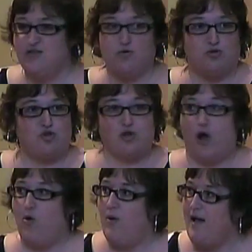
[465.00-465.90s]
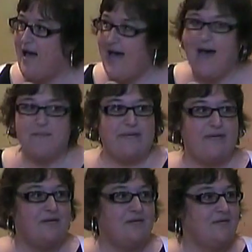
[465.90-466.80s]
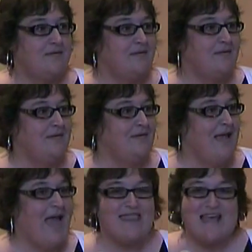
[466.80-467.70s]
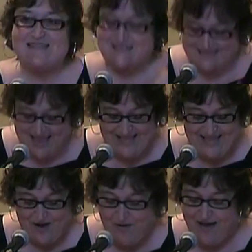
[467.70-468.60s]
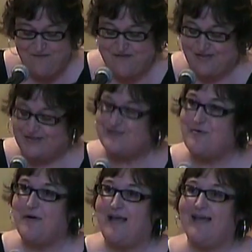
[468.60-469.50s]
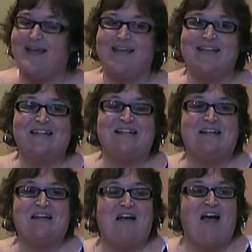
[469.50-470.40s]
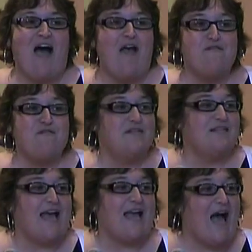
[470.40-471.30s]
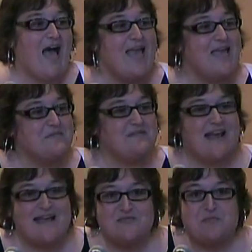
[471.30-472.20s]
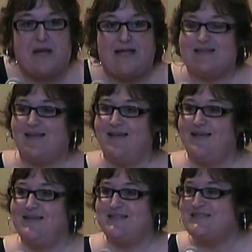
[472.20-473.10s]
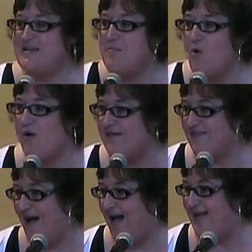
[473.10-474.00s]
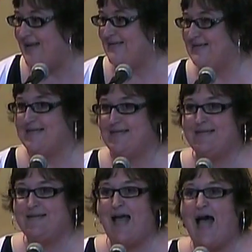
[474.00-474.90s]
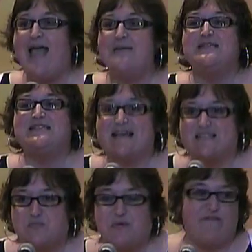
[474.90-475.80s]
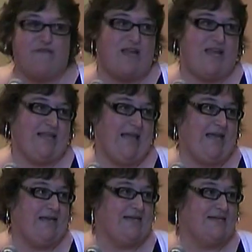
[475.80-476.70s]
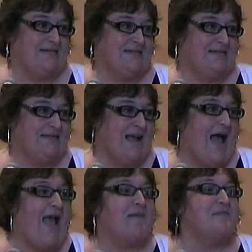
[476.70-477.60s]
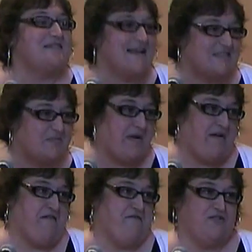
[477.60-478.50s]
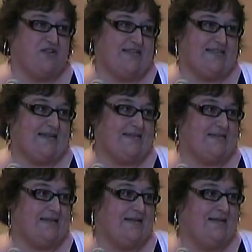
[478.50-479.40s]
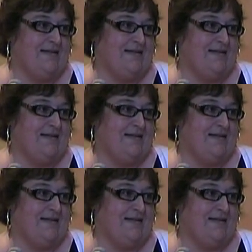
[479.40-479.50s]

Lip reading: So show up. And that's exactly how I feel this morning. I feel like I am desperate to see more of God. I am desperate for healing. I am desperate for justice.